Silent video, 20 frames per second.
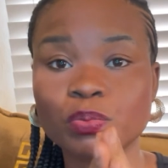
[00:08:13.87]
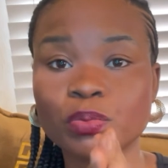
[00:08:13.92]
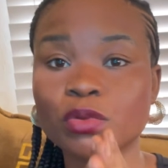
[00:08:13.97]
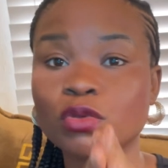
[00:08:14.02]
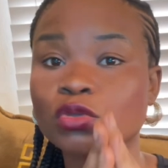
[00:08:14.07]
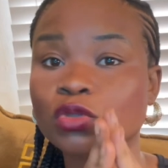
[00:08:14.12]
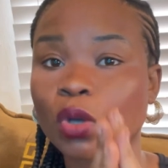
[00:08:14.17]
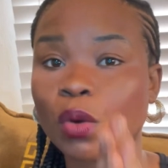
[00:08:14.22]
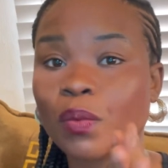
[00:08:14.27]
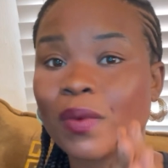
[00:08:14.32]

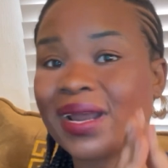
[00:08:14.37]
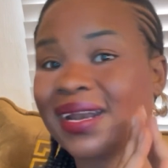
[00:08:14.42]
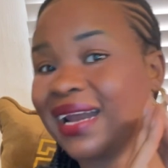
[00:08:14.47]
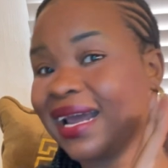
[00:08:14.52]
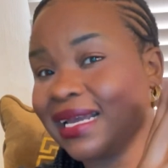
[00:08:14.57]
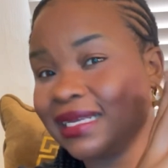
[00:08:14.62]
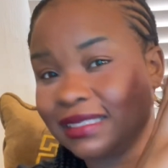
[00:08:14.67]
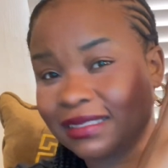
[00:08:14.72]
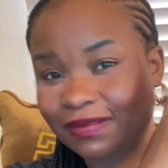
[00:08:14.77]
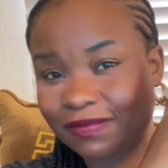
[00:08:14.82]
somewhere that
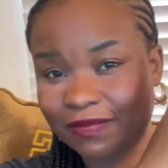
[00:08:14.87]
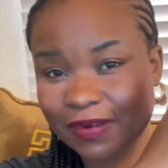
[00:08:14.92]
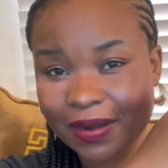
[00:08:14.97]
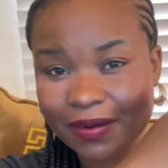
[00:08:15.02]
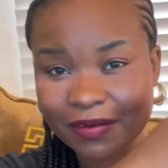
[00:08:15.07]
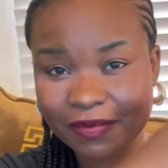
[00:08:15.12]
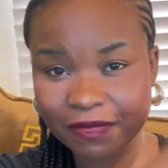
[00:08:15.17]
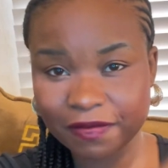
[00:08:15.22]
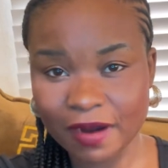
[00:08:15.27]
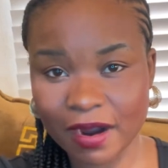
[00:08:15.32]
is
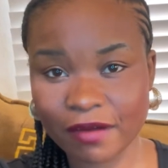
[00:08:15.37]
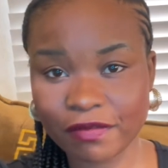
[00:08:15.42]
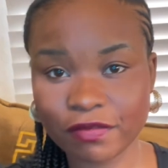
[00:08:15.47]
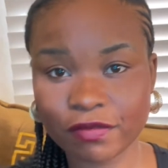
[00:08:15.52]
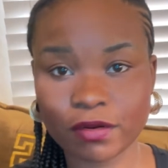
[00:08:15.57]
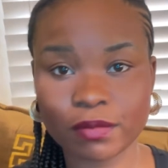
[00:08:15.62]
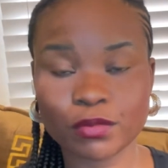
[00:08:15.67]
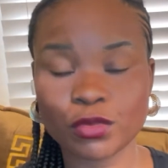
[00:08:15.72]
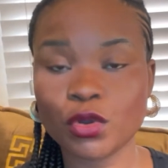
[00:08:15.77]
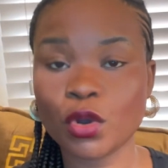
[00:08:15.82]
very far
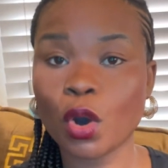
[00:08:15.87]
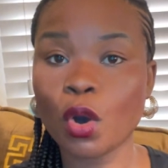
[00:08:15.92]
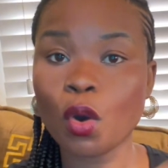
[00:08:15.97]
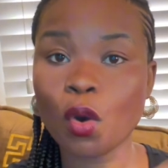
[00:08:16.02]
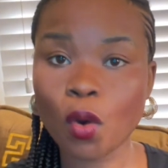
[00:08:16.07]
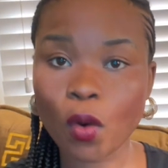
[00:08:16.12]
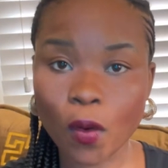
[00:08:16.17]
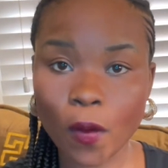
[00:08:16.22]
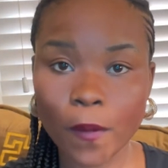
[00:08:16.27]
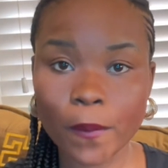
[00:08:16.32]
from your
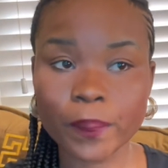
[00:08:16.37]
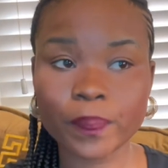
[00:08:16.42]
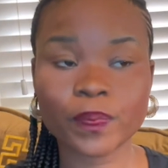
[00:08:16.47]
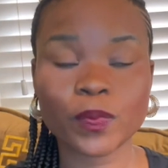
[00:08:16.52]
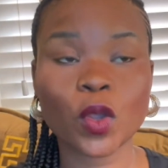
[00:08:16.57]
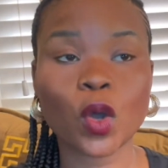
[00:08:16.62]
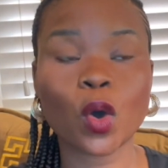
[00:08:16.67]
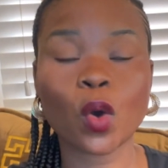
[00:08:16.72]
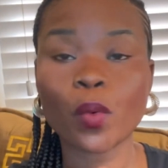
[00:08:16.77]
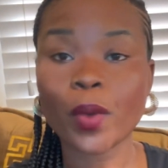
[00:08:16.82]
home
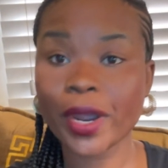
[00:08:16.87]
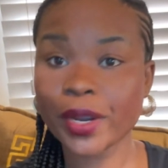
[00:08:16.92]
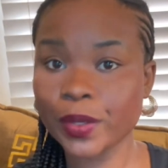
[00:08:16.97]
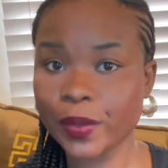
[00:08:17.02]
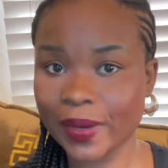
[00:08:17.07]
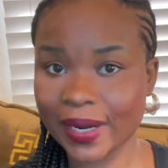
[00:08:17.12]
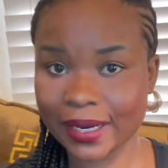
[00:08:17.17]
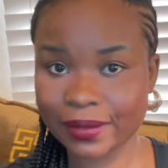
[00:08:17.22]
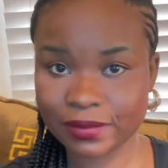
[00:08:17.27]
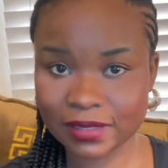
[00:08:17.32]
or where
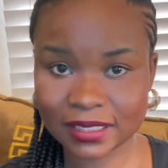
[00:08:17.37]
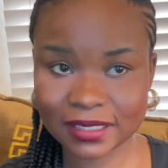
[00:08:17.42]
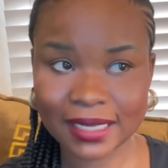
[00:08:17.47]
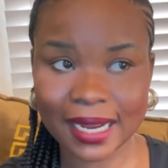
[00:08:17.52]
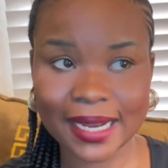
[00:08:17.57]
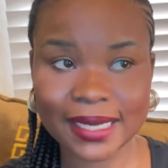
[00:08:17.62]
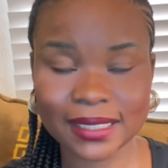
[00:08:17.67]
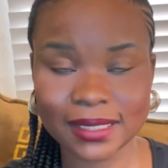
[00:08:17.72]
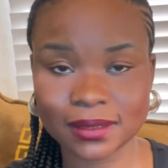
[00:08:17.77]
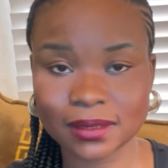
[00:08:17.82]
you are
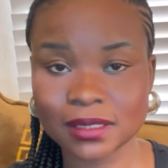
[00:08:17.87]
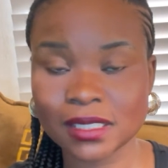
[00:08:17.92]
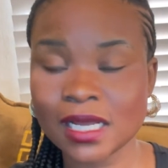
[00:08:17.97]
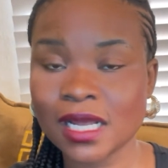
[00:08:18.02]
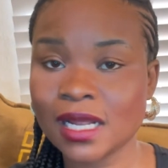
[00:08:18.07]
residing.